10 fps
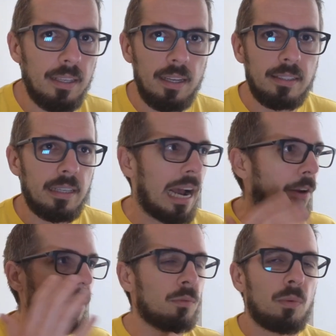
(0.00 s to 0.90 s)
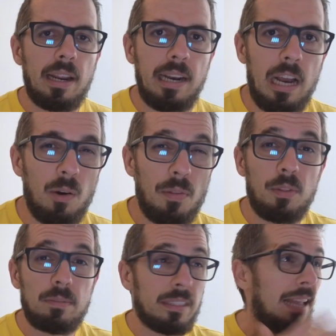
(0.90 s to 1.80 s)
it's hiring right now at
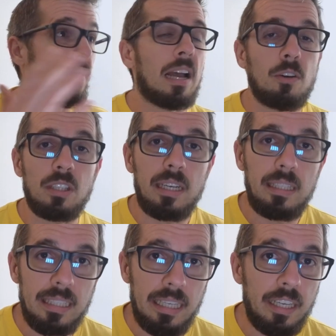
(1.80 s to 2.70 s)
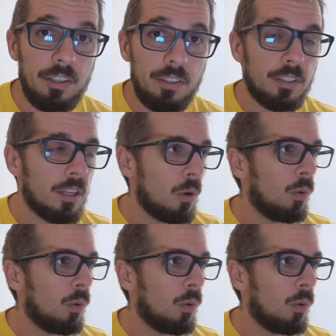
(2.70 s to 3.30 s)
ten thousand engineers,